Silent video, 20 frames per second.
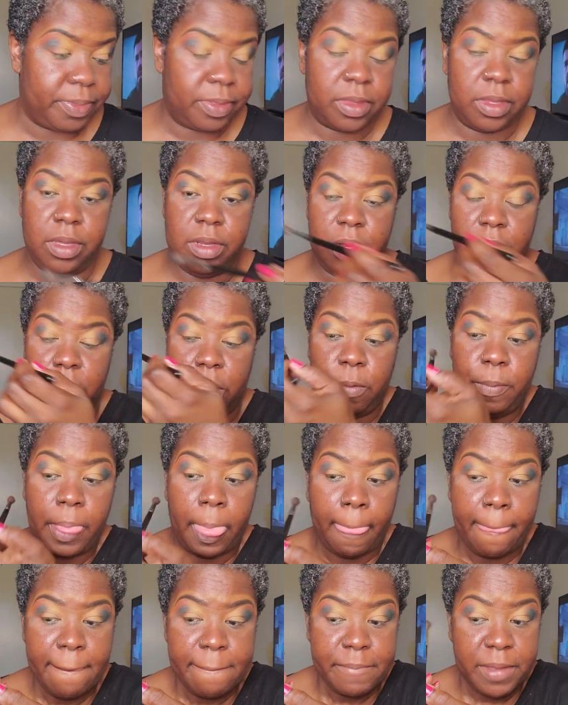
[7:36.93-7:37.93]
you know.
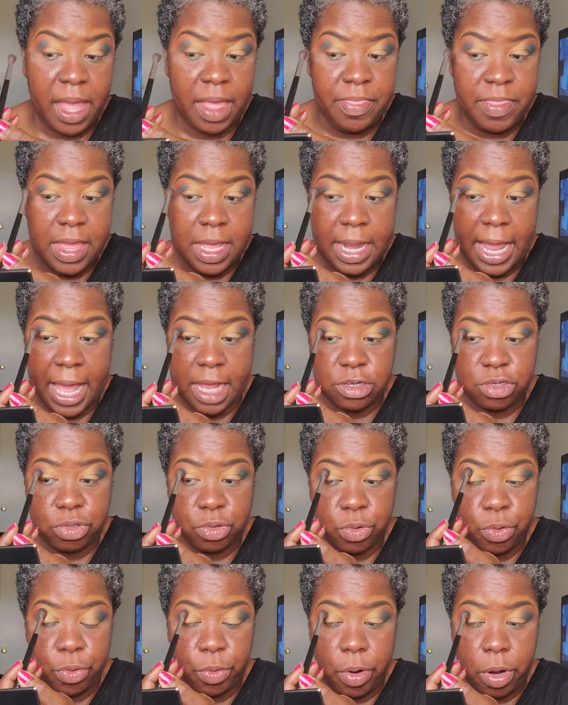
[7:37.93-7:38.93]
And then as
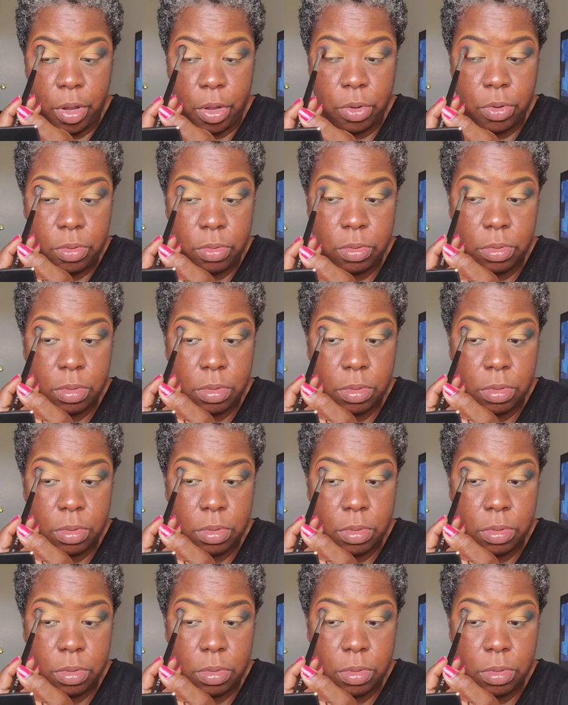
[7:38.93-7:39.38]
you grow